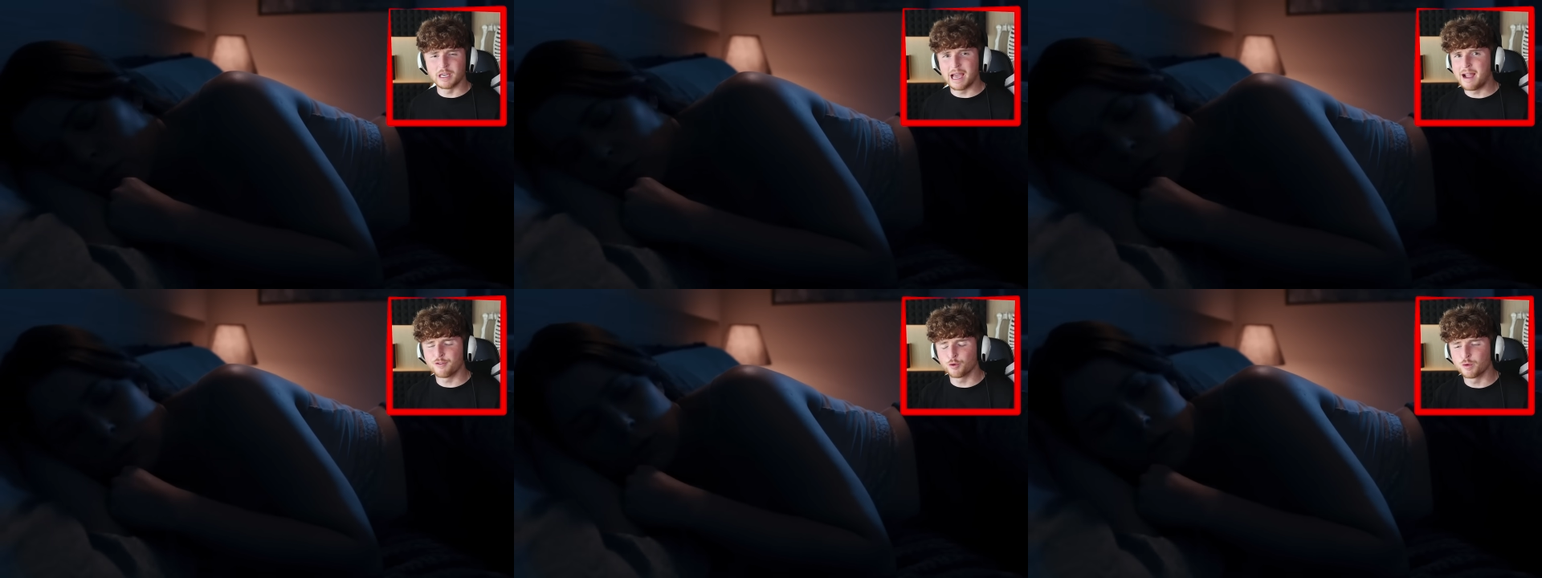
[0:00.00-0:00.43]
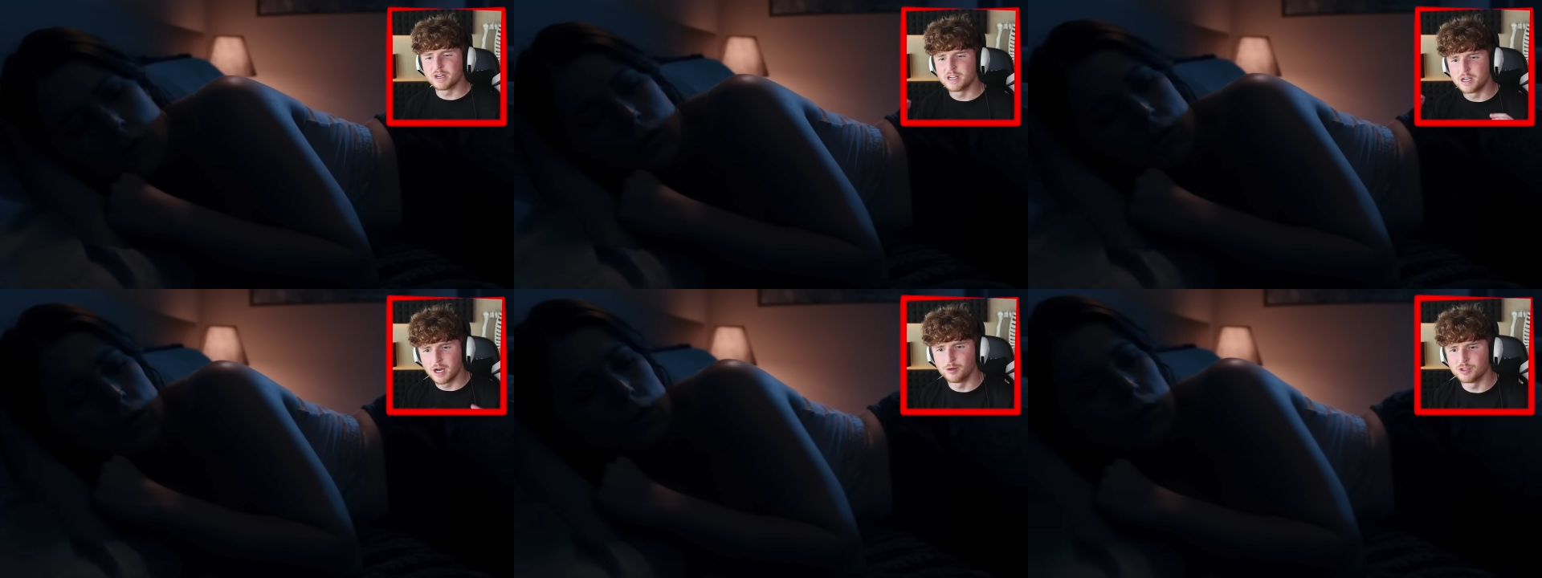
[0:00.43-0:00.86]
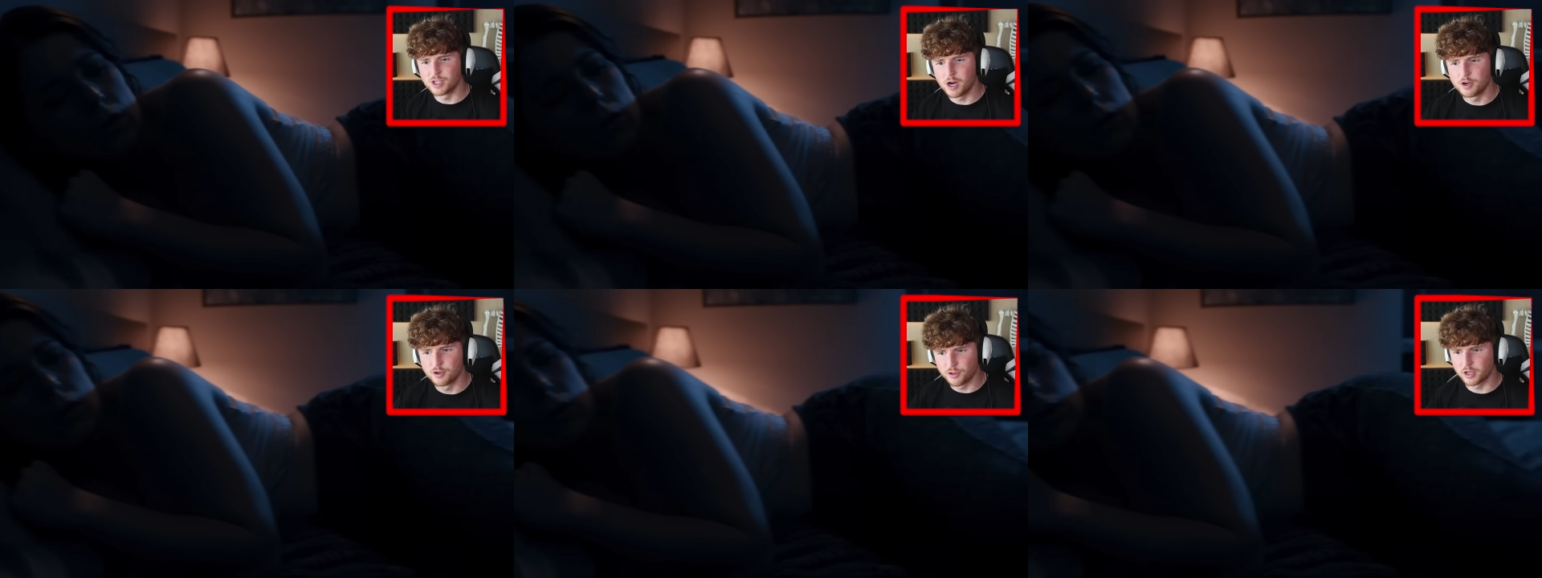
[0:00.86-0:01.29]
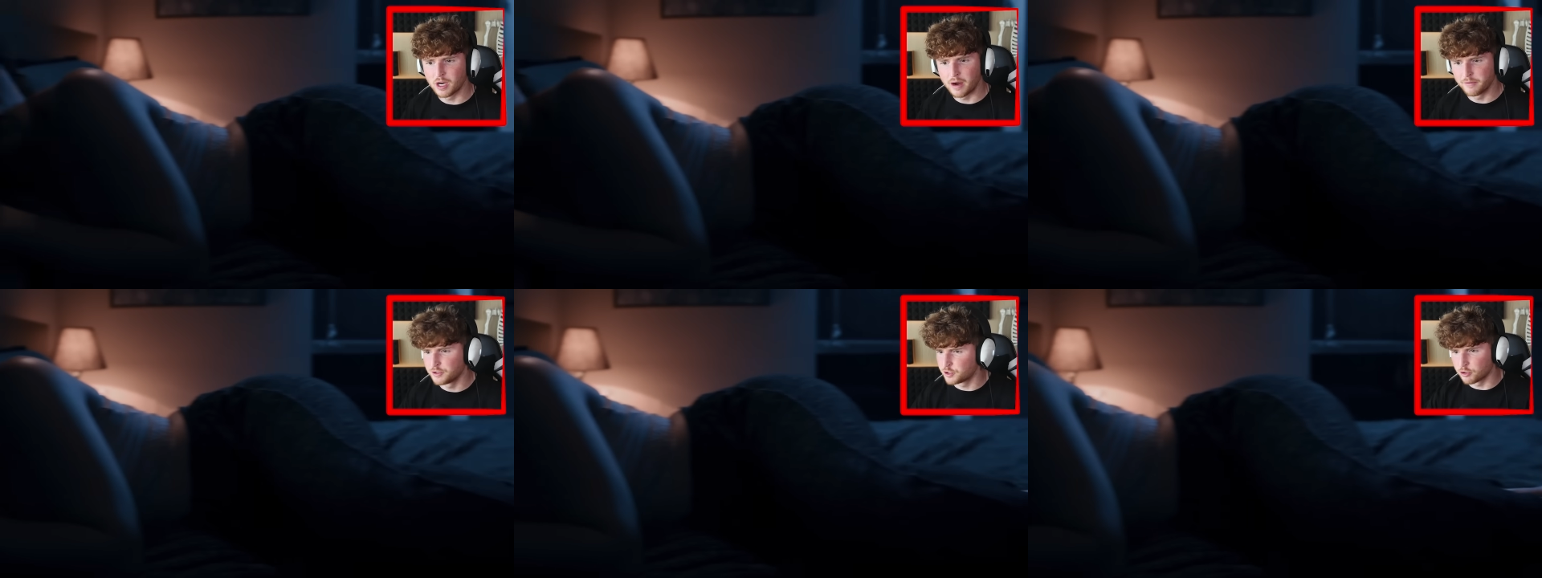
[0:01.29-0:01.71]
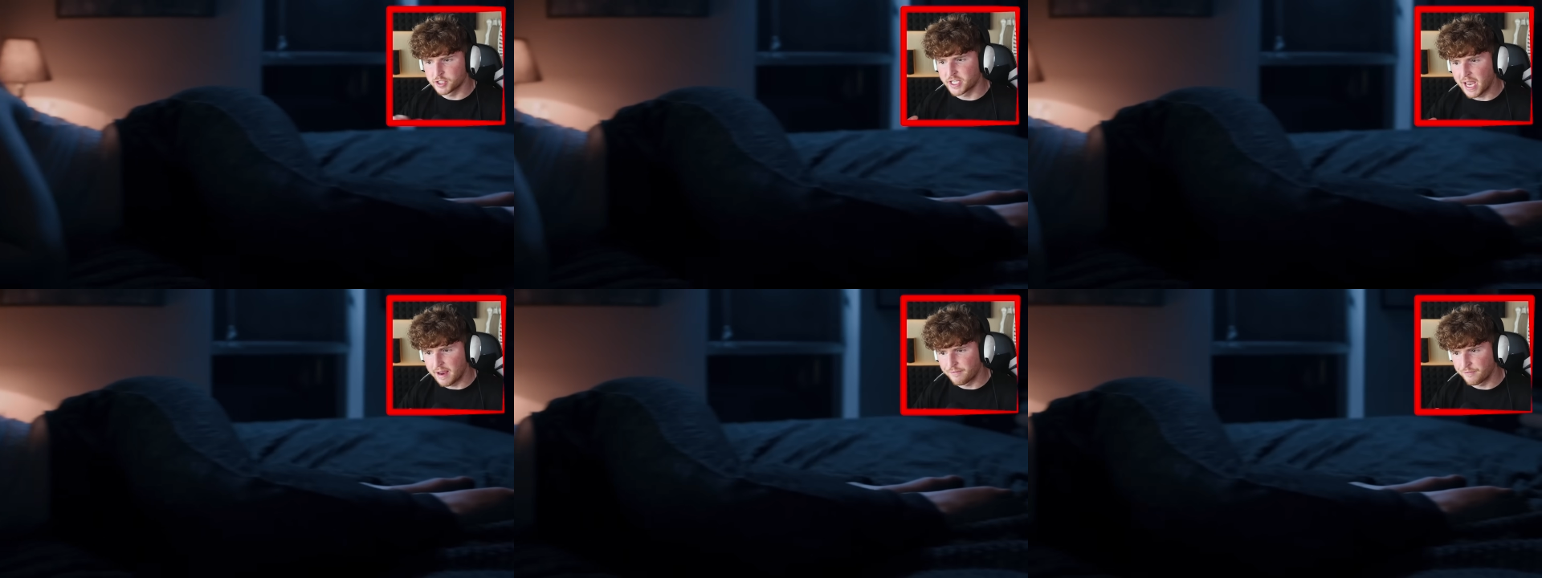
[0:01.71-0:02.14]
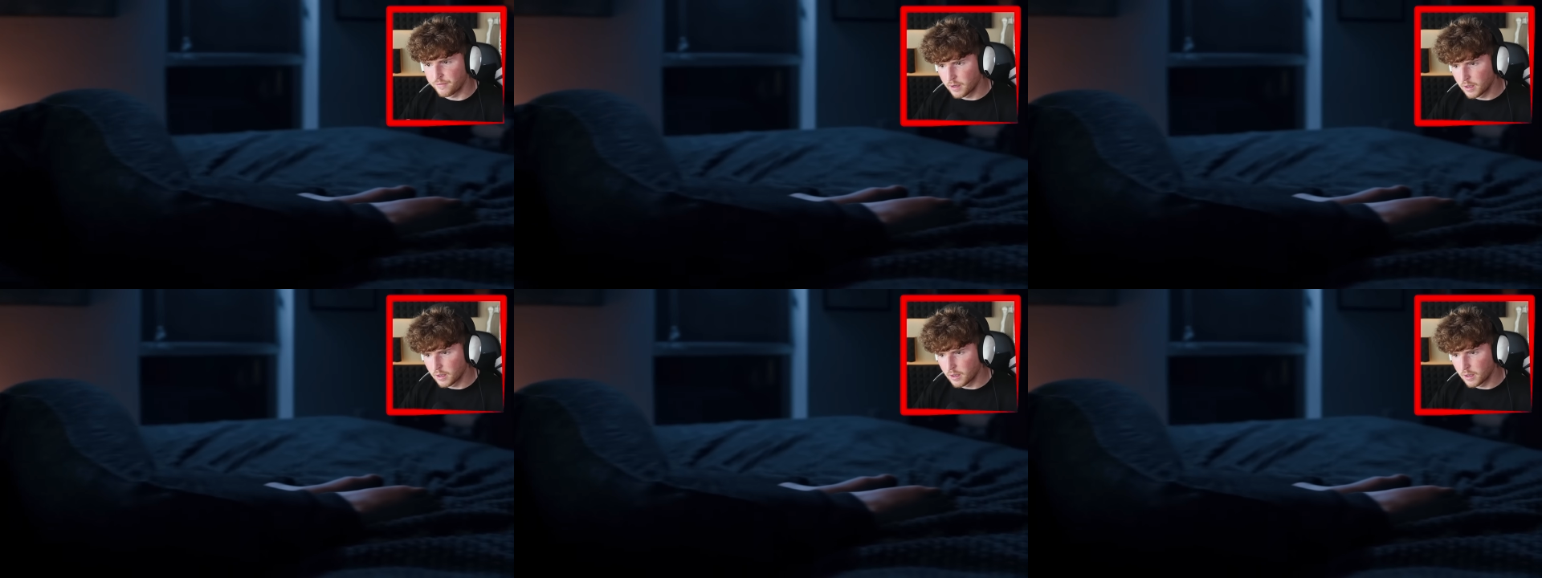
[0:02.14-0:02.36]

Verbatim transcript: Everyone knows under the covers you're safe.